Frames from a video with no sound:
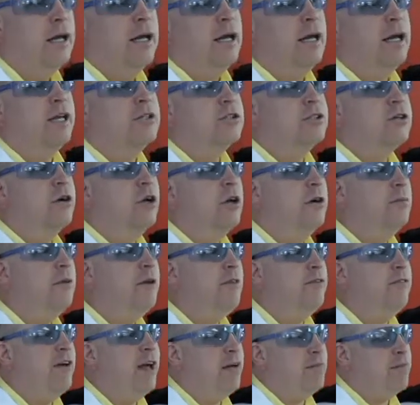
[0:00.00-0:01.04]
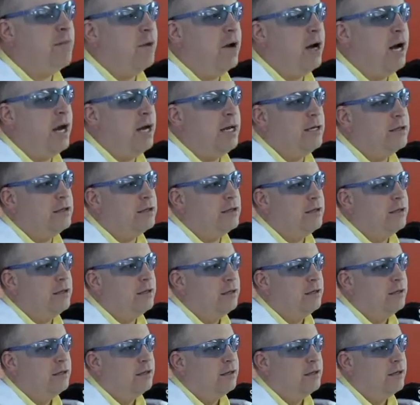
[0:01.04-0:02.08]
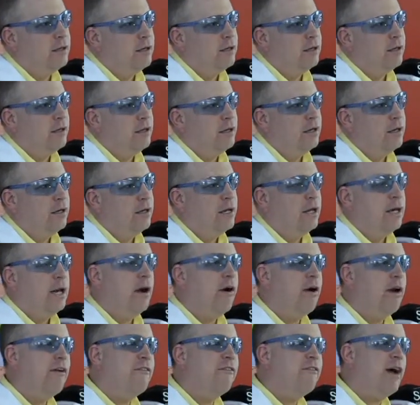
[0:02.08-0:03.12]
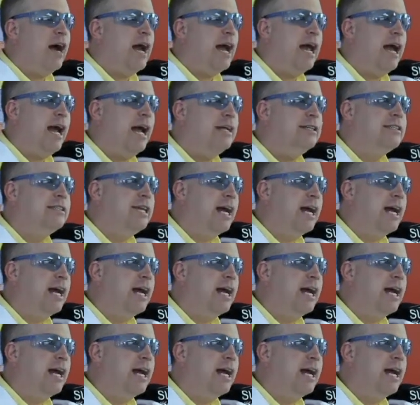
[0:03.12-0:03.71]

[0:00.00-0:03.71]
it's going to be vaporized. Now, if I had